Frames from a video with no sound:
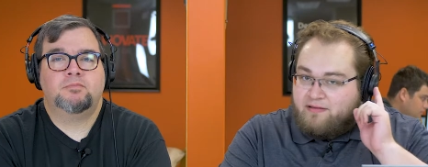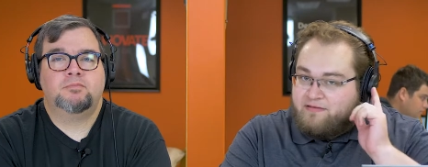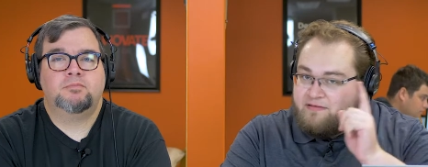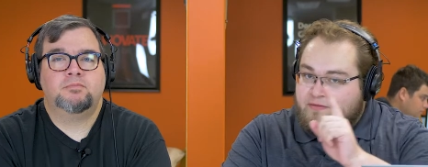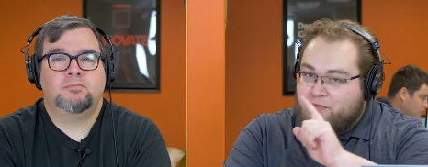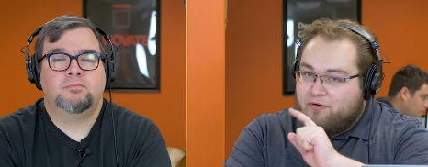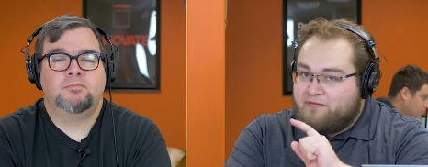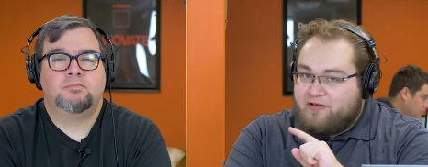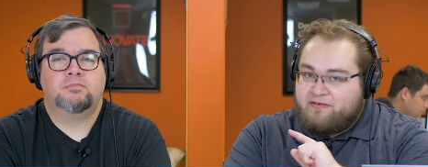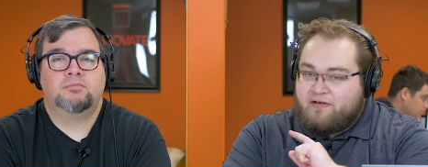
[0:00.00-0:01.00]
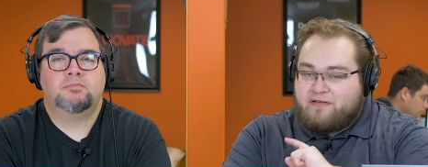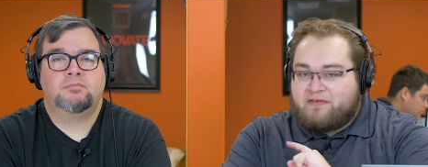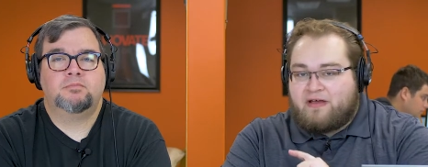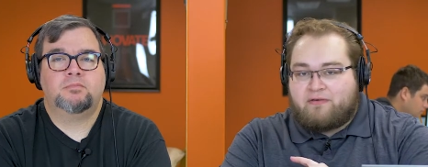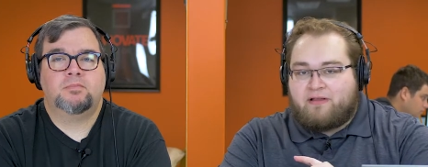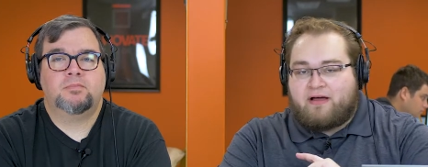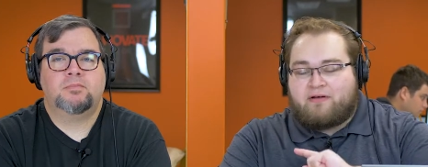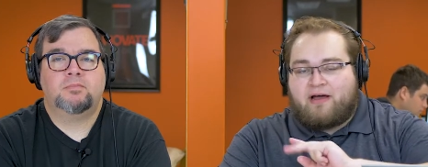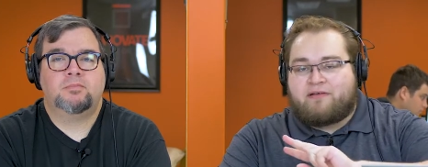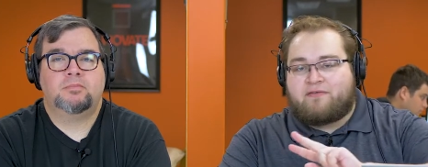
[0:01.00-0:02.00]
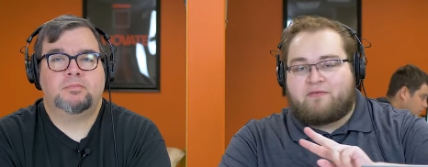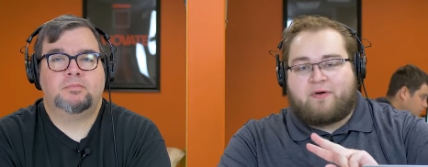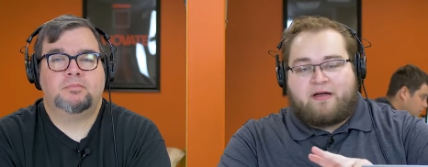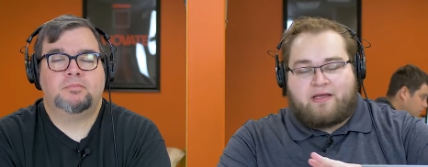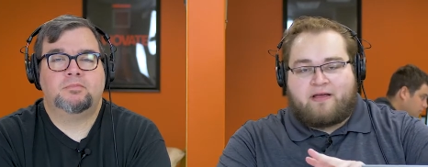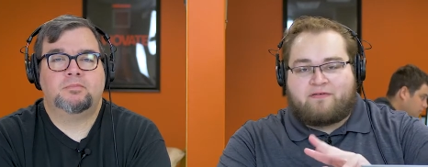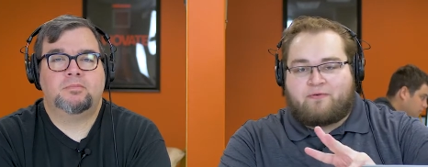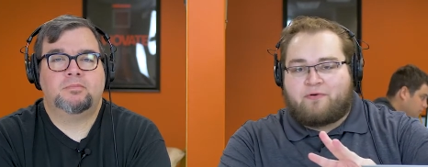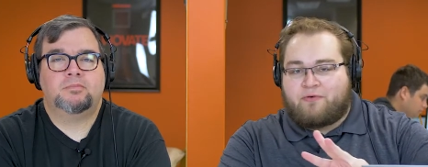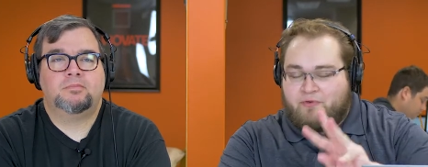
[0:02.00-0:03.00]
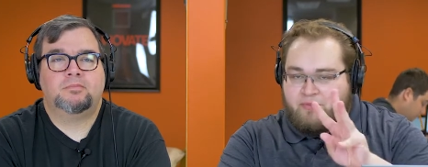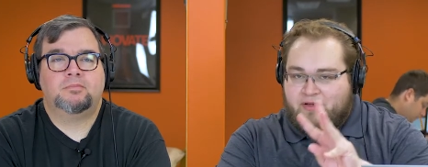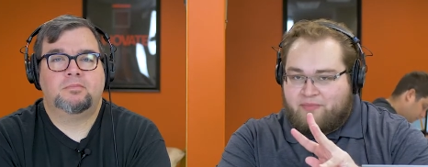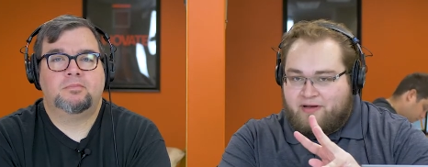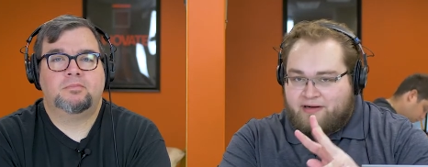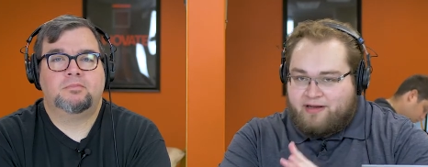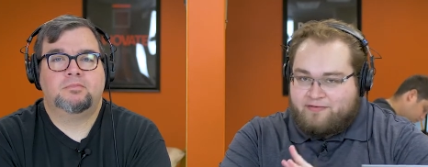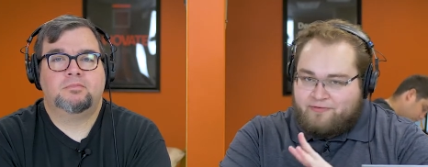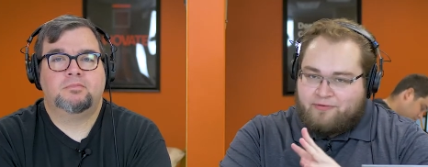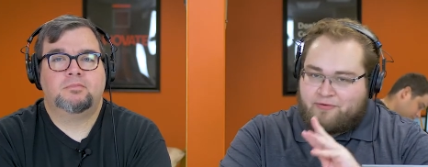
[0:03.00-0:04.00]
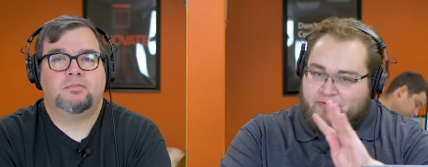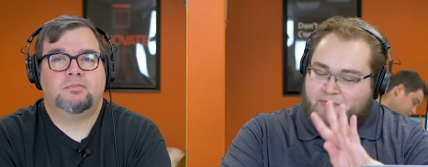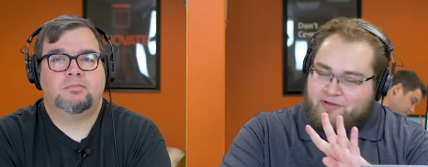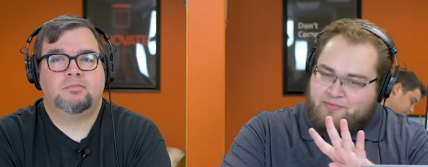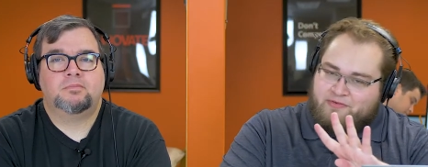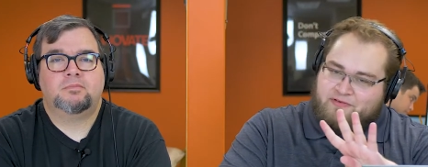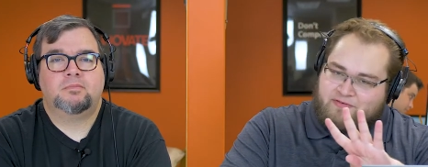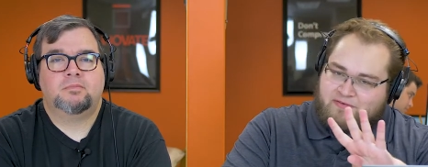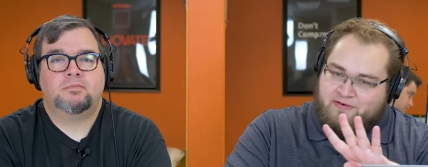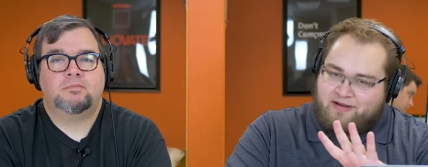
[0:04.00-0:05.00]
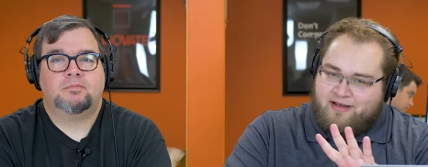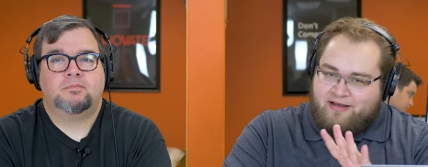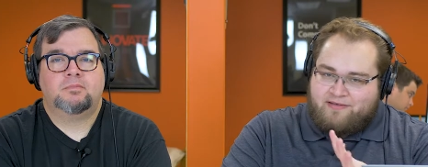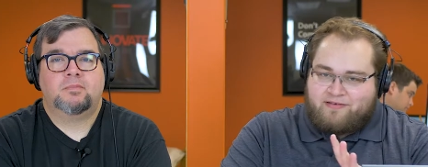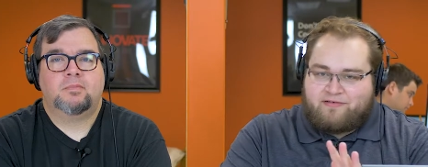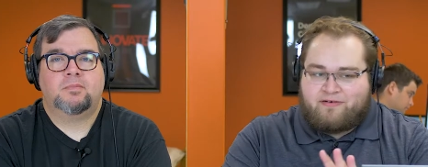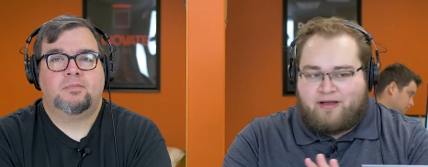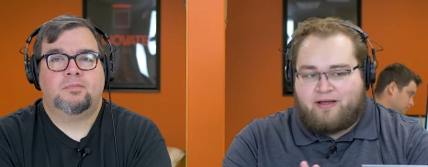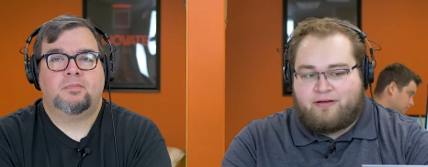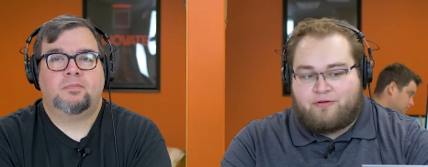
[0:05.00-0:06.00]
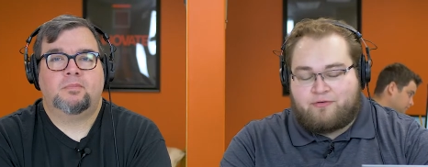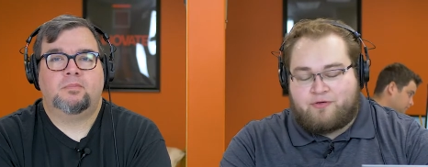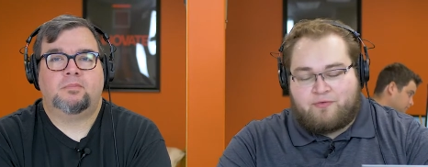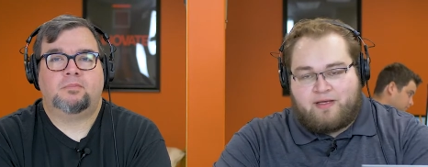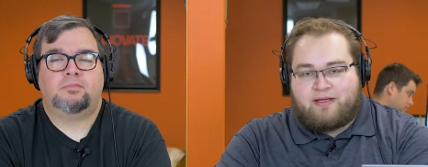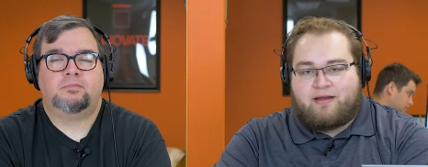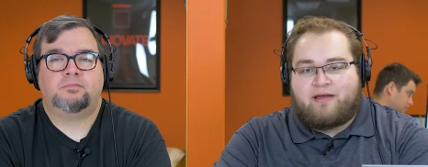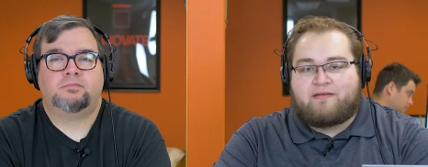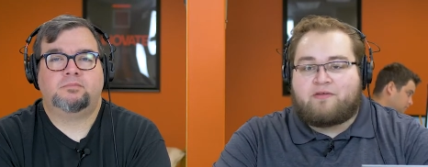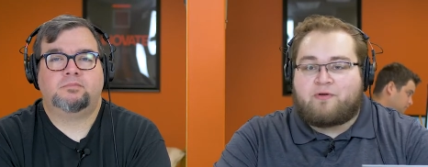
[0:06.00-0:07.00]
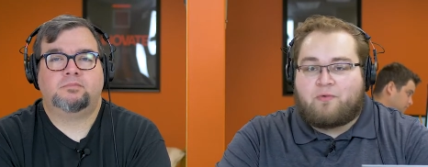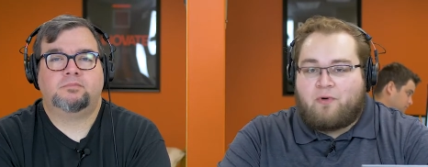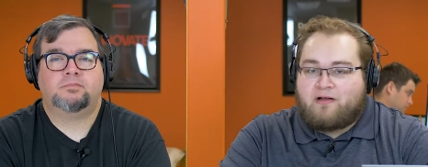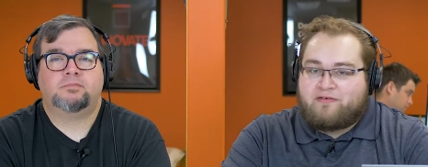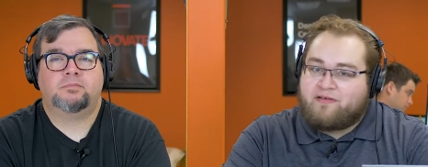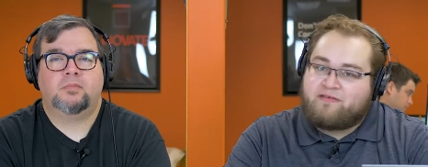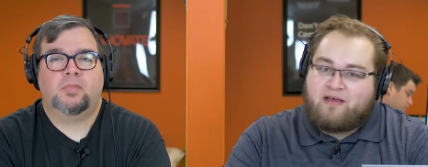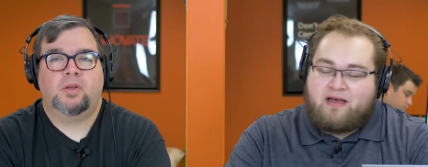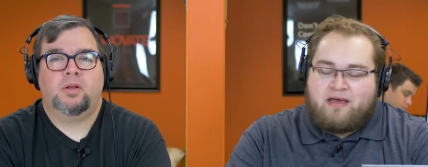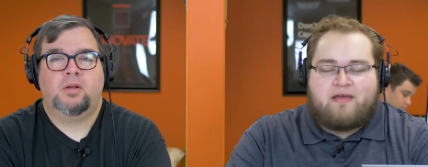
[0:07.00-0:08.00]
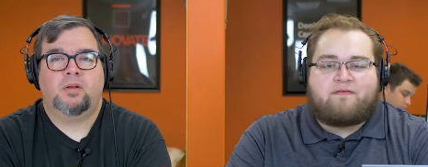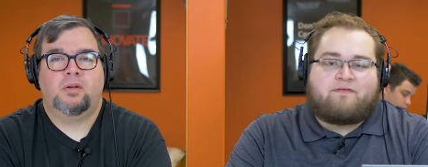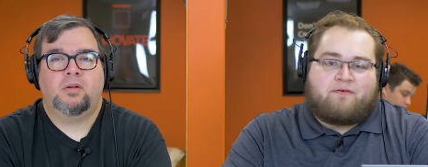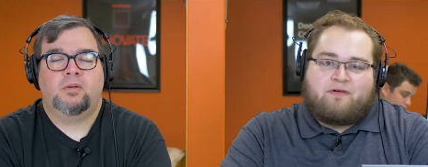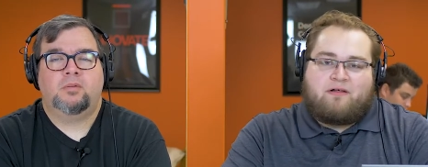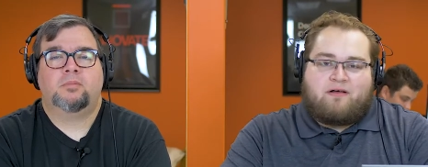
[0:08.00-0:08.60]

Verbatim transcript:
Speaker 1: listen to more of us on SoundCloud, iTunes Podcast Store, Google Play Podcast Store, Google Play Music Store, Stitcher, and TuneIn. And you can watch us in full